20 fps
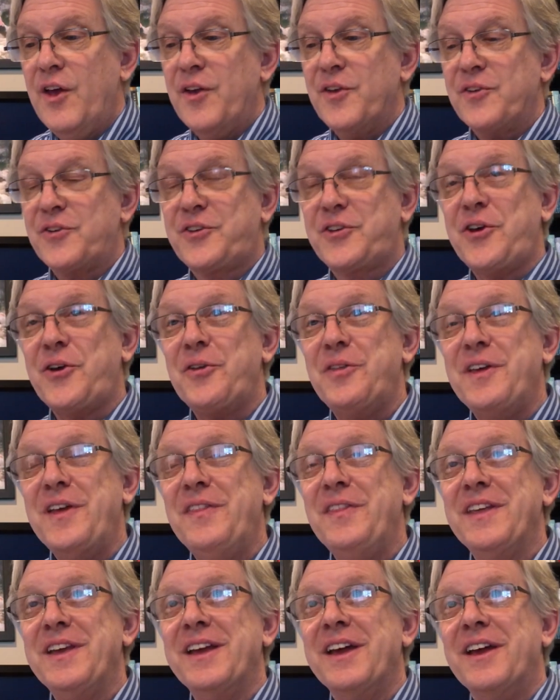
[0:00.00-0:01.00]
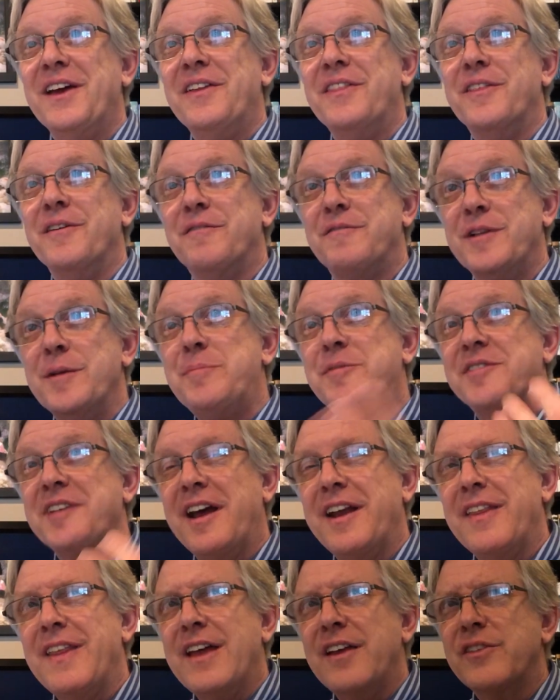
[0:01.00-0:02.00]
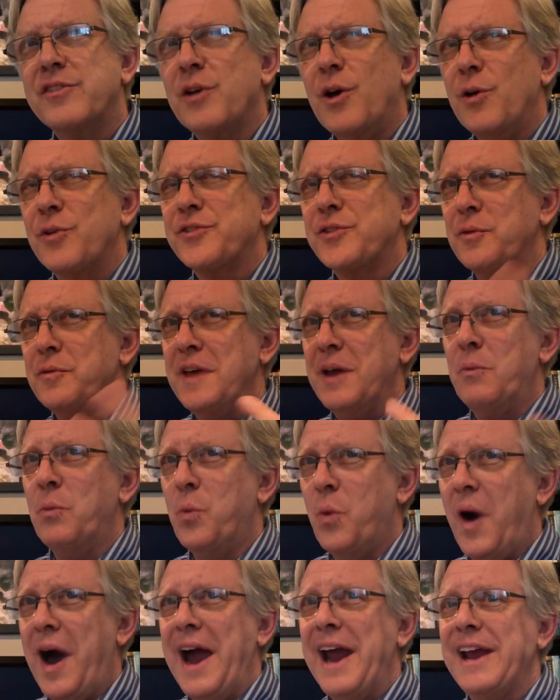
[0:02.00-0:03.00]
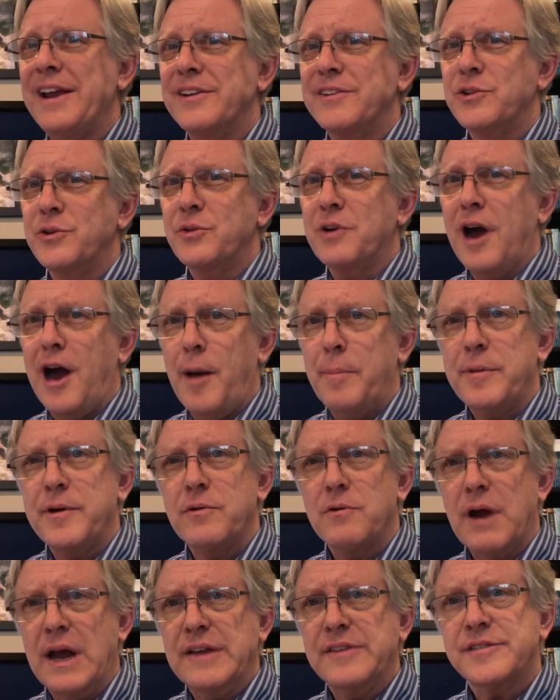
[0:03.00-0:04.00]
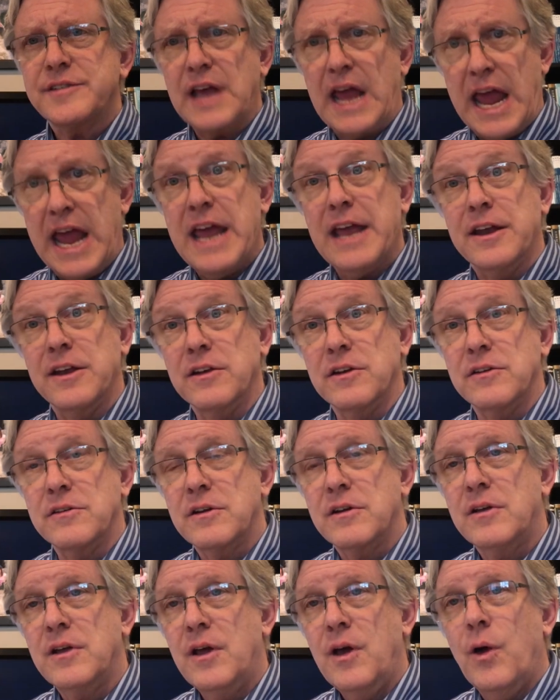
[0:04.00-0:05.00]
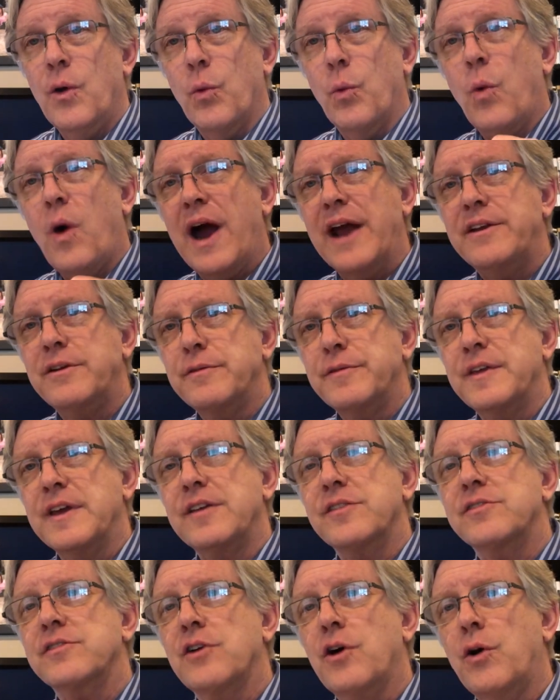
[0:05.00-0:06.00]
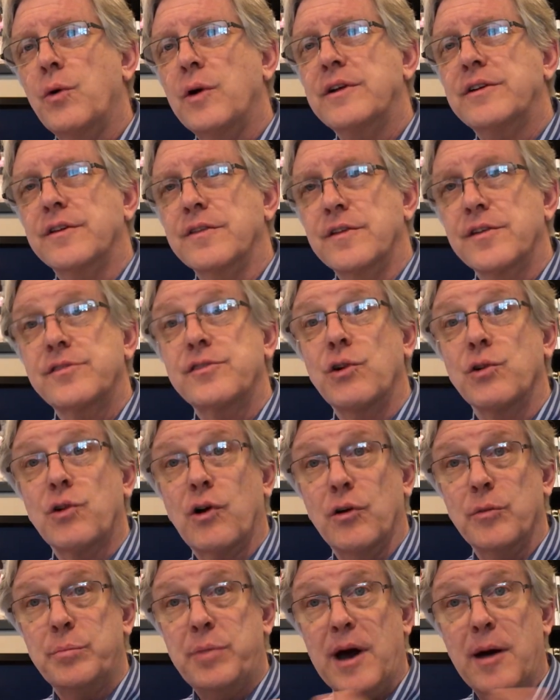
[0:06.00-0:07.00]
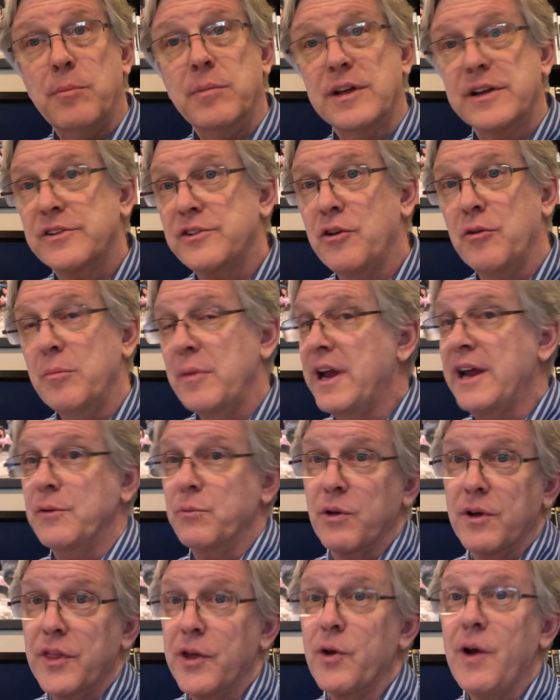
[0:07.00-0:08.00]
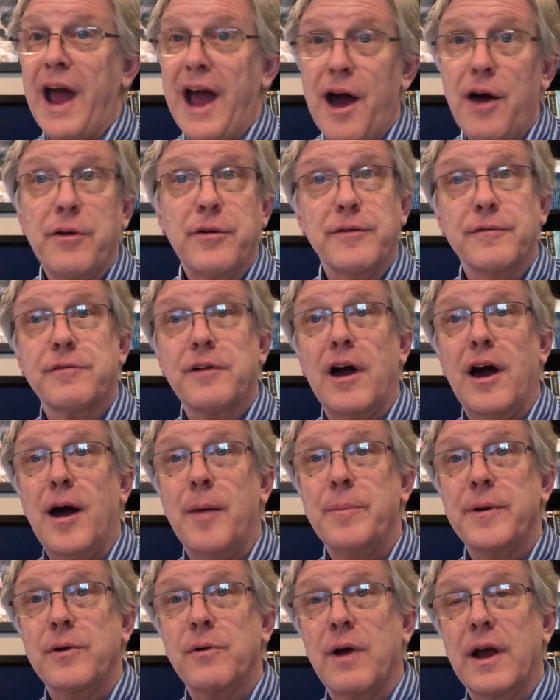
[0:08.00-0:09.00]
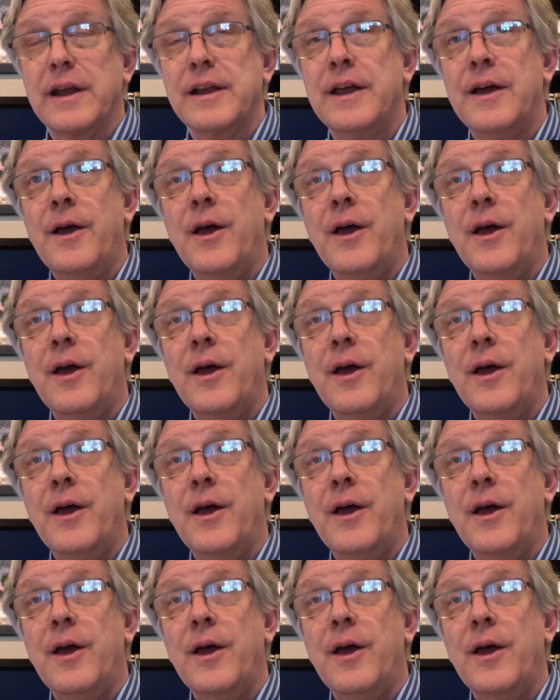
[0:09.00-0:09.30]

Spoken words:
So then the flip side of that is, so then why do copyrights end? Why do things go into the so-called public domain where they're out of copyright?